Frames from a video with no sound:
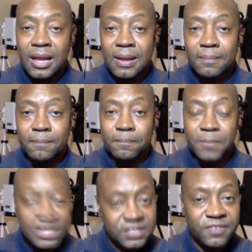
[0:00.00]

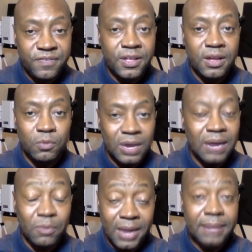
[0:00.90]
much of what I
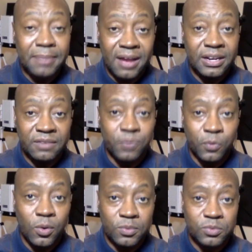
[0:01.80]
write about in
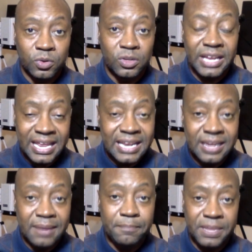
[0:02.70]
Forbes will end
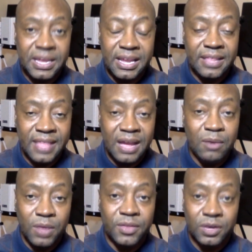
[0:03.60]
up being in that
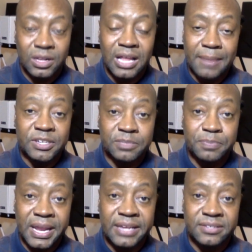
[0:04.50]
weather climate
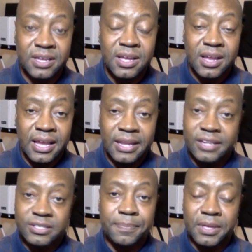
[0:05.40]
space. And it's
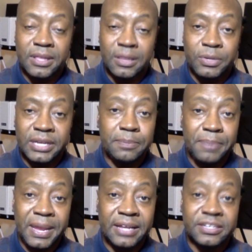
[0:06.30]
something that we need to
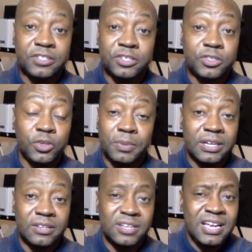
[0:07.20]
pay attention to
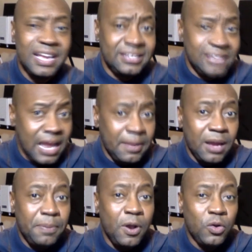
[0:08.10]
because it's not about a
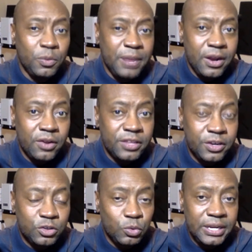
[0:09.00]
polar bear of the
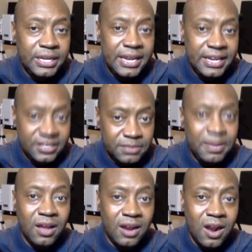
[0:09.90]
year 2080. It's
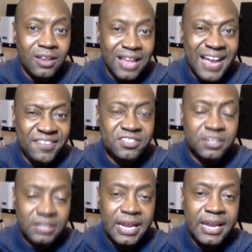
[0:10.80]
about our lives
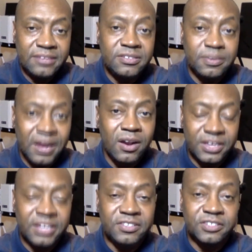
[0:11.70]
today. It's about our
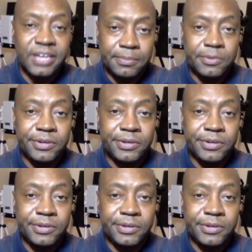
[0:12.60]
kitchen table